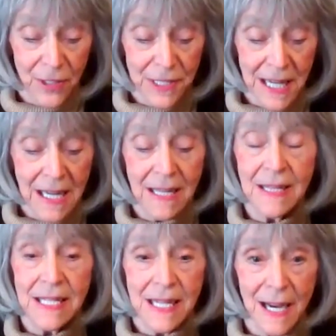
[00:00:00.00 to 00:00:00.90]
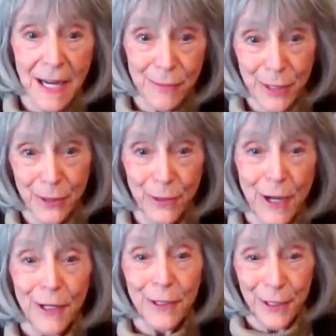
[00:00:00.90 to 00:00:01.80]
for taking the time to
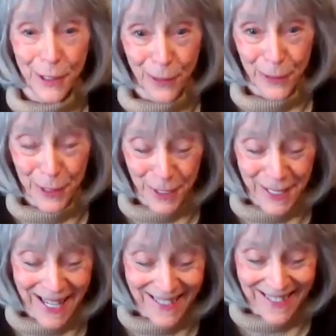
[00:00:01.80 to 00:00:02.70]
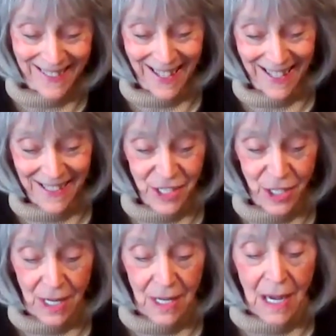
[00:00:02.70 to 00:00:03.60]
know your
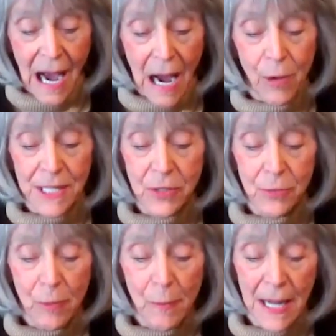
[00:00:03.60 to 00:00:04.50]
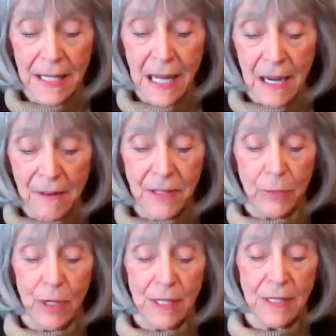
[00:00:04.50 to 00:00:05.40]
candidates. I want to remind
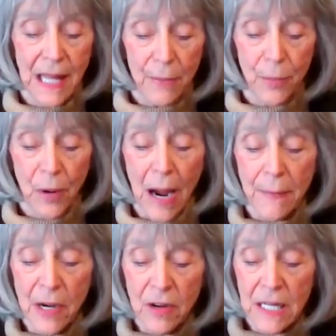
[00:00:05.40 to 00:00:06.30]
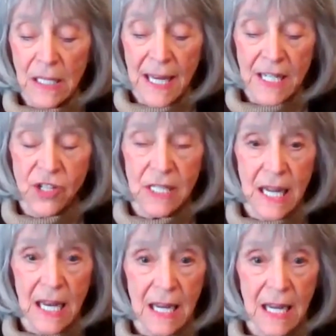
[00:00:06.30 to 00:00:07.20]
everyone that primary election
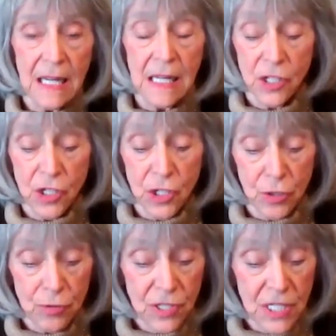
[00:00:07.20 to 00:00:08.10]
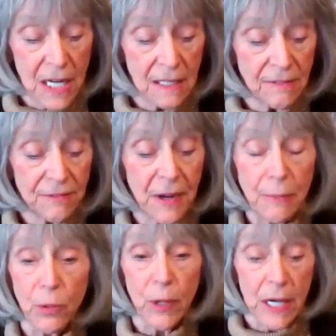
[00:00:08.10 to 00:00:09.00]
day is Tuesday,
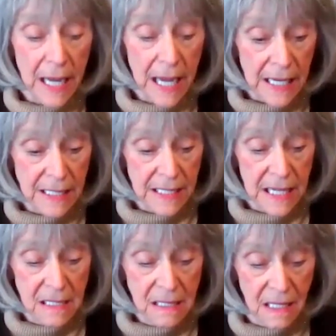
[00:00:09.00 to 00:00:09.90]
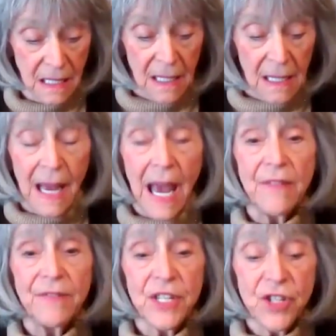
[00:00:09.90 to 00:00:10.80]
February 18th,
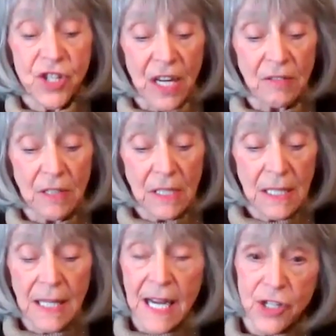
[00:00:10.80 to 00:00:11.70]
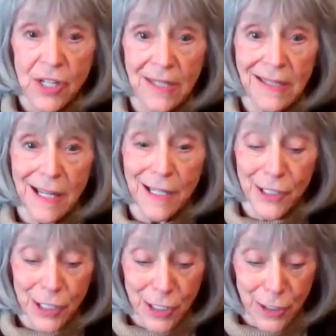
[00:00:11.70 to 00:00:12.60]
and the general election
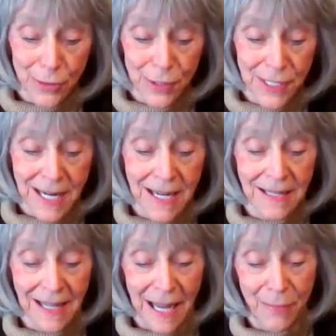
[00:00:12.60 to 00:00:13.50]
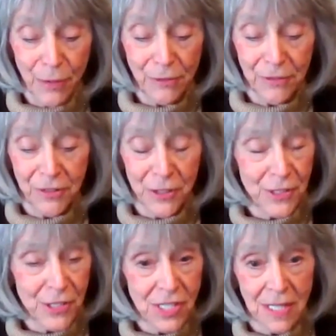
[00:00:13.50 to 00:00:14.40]
is Tuesday, April
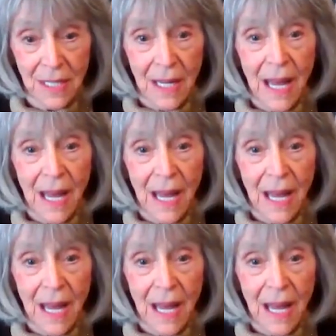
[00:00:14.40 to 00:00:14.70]
1st.